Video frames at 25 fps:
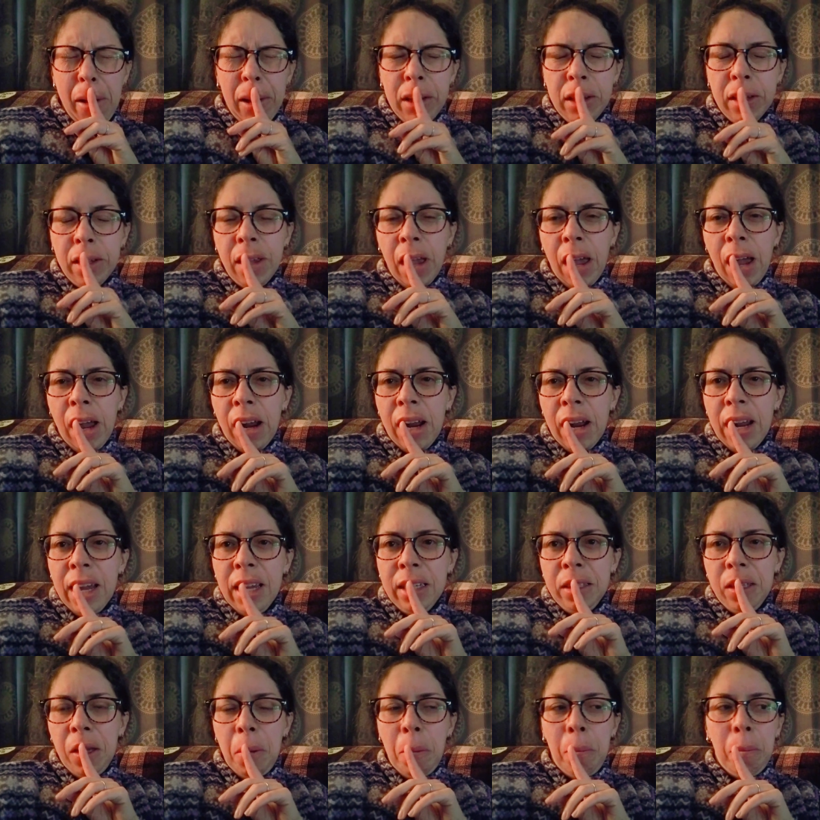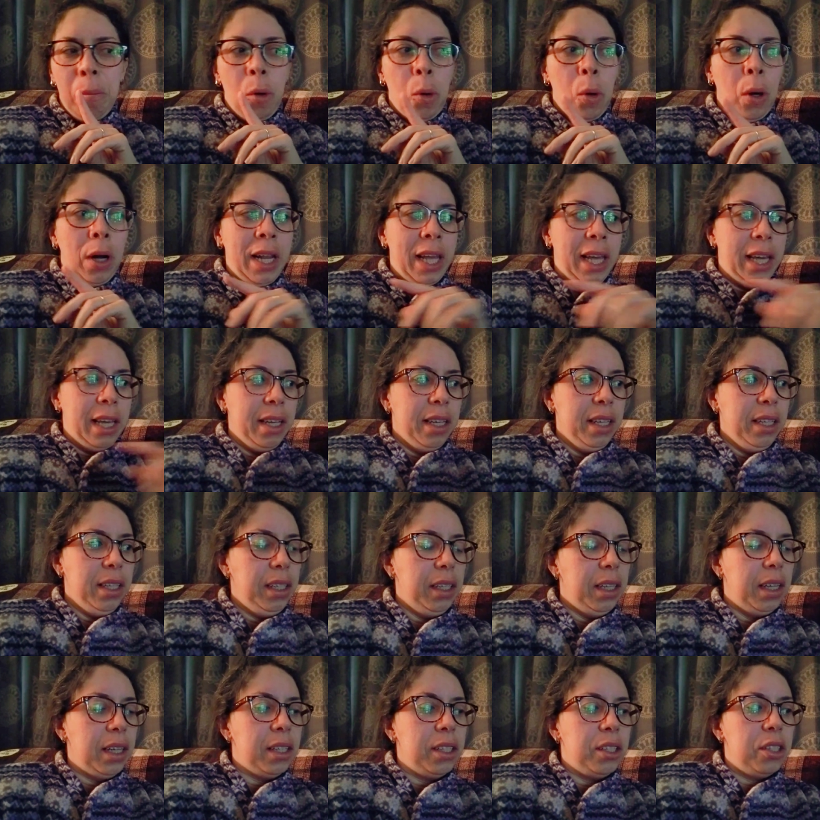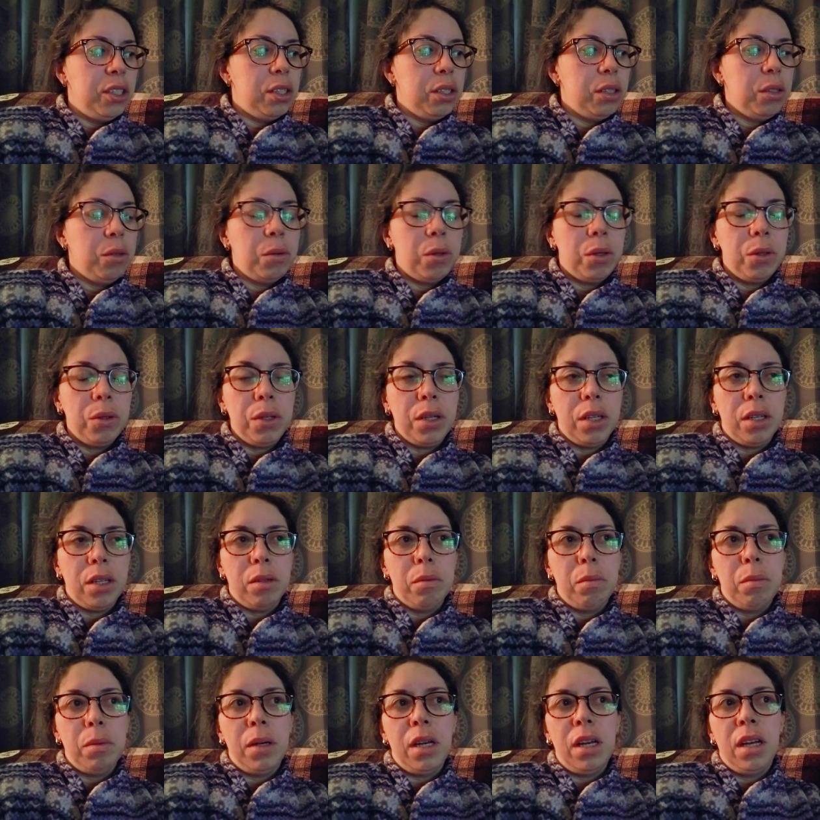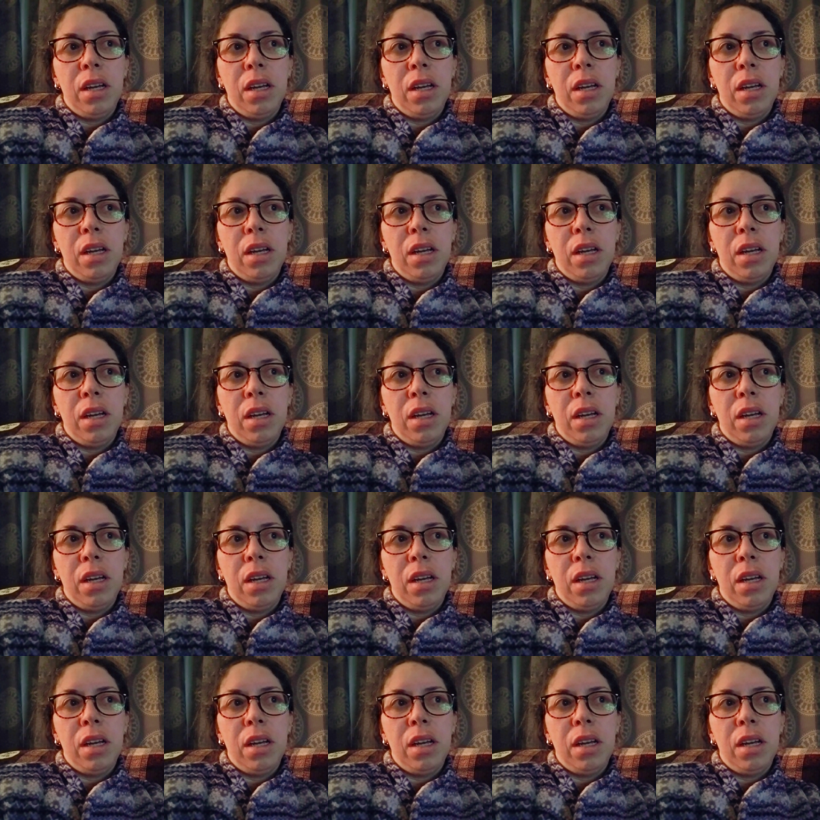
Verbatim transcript: Sorry, it's morning. I just woke up.